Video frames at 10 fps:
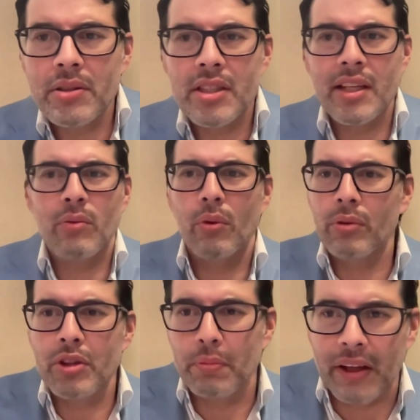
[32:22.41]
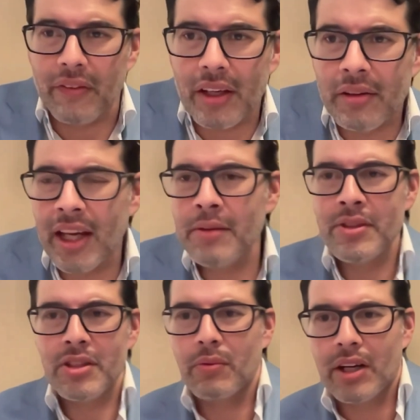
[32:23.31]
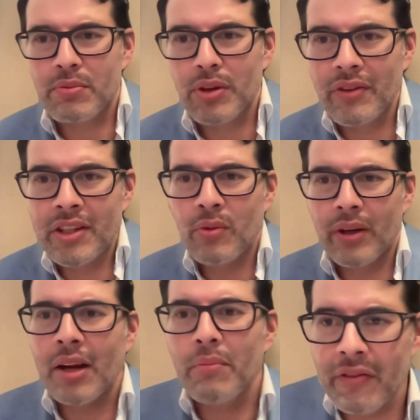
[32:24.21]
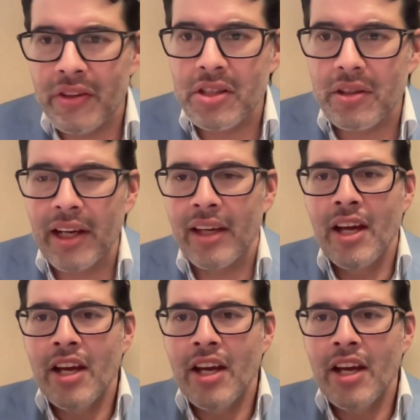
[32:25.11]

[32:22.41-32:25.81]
He's like, well, do you play video games? Do you watch movies? What kind of movies do you like?